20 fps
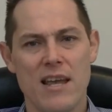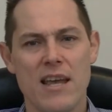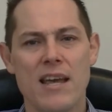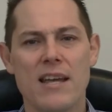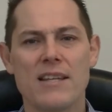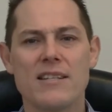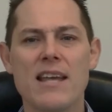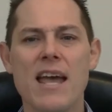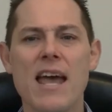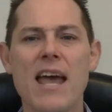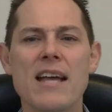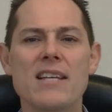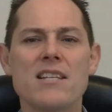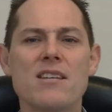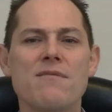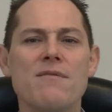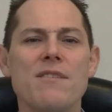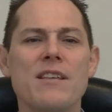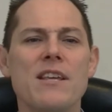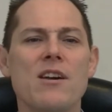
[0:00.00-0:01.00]
it's as
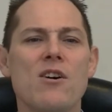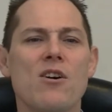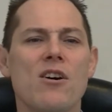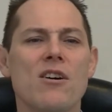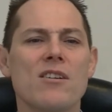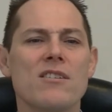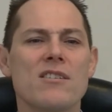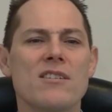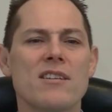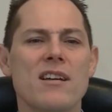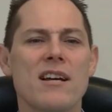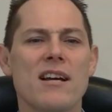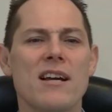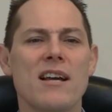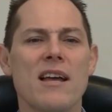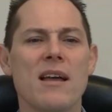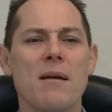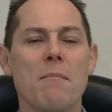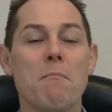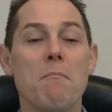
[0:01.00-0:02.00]
if the answer
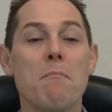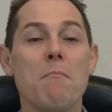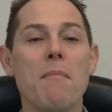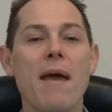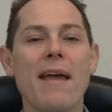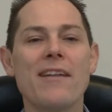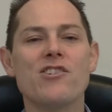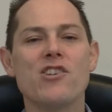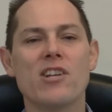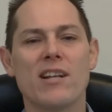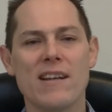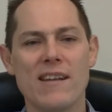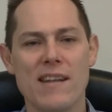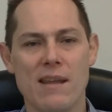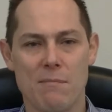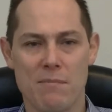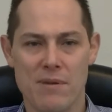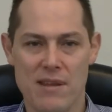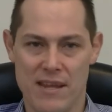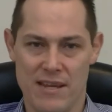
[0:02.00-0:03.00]
magically
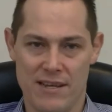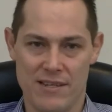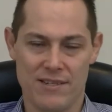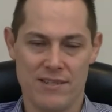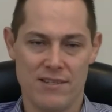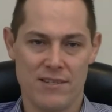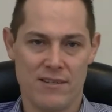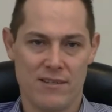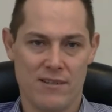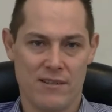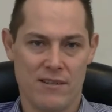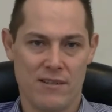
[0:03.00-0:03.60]
appears.